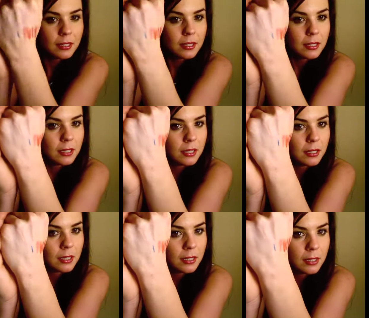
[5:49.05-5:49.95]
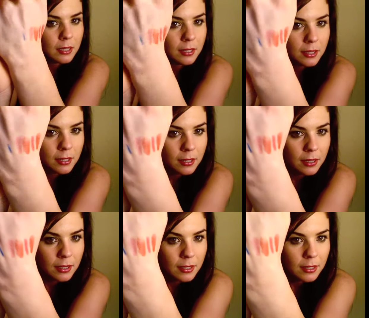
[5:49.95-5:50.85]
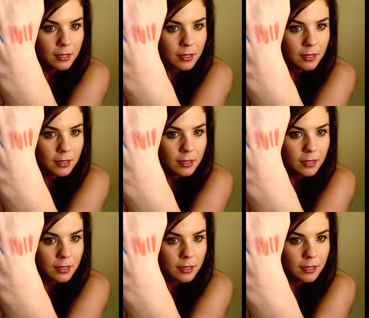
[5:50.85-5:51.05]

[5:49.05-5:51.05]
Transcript: (silence)